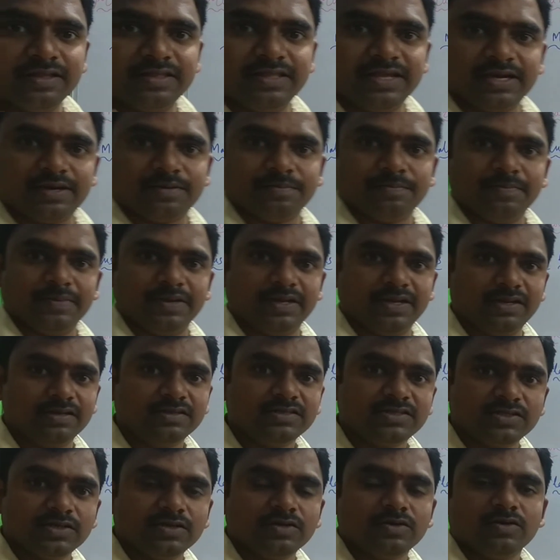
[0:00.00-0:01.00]
That
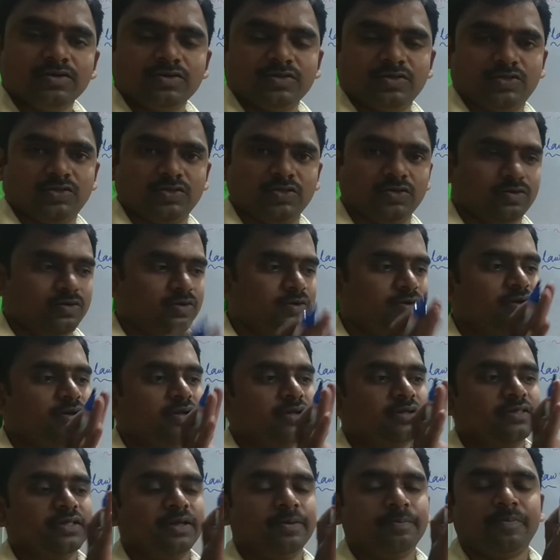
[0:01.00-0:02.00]
means so
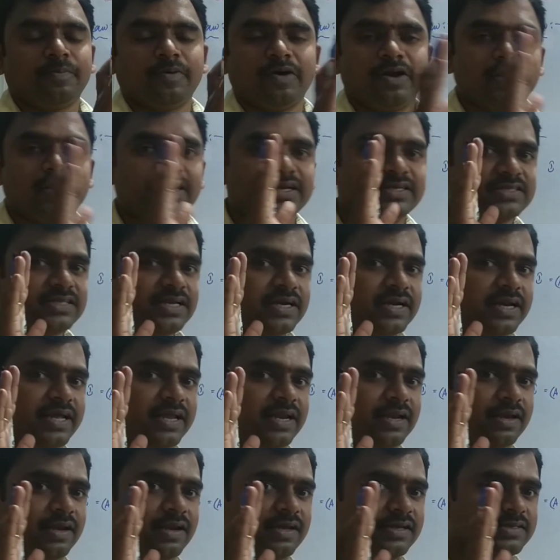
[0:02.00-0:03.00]
the polarizer and
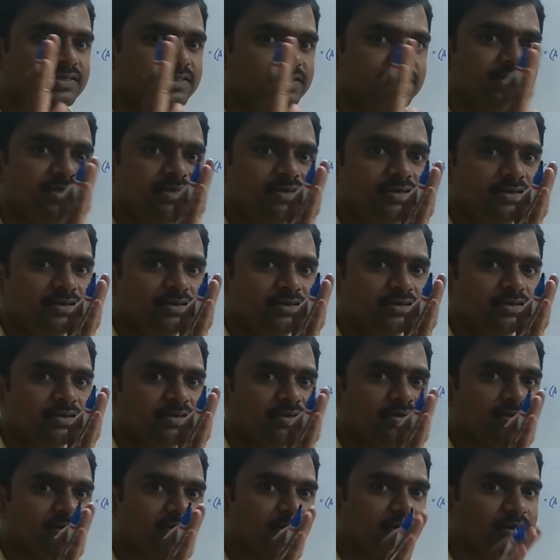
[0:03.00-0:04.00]
analyzer
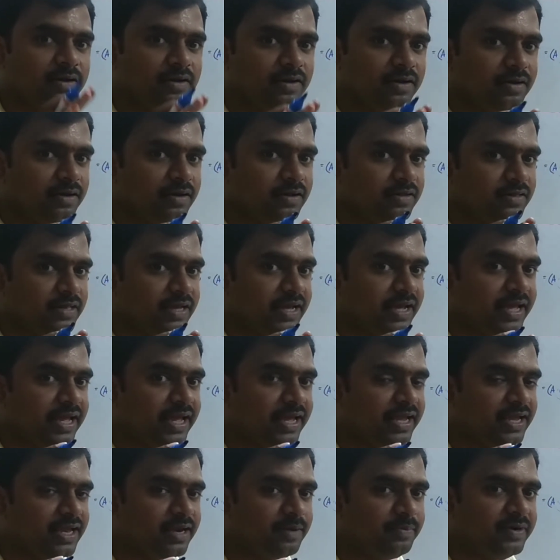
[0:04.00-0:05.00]
the
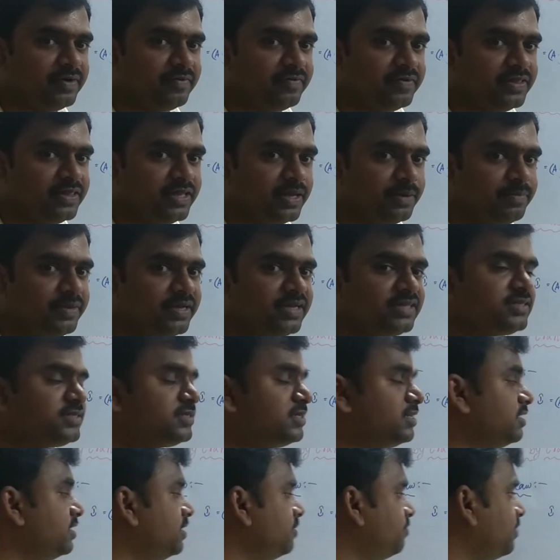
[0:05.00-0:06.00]
angle between them
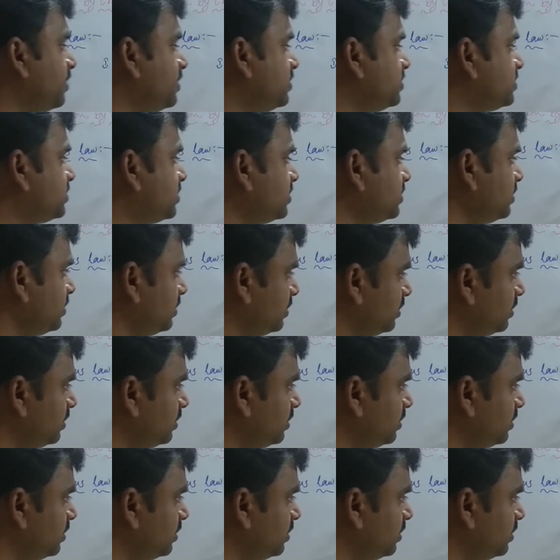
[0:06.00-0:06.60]
is depends